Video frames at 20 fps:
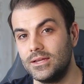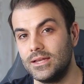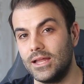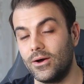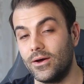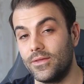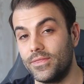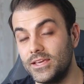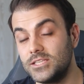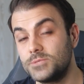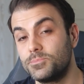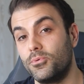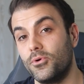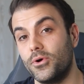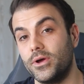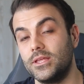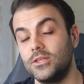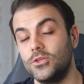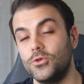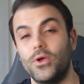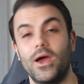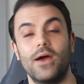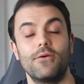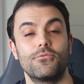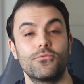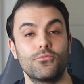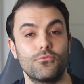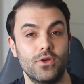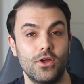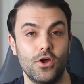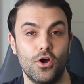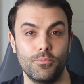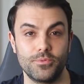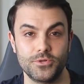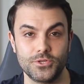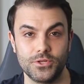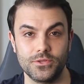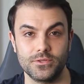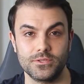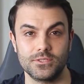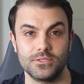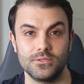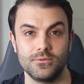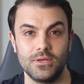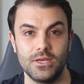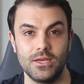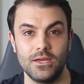Now at this point, you have three options.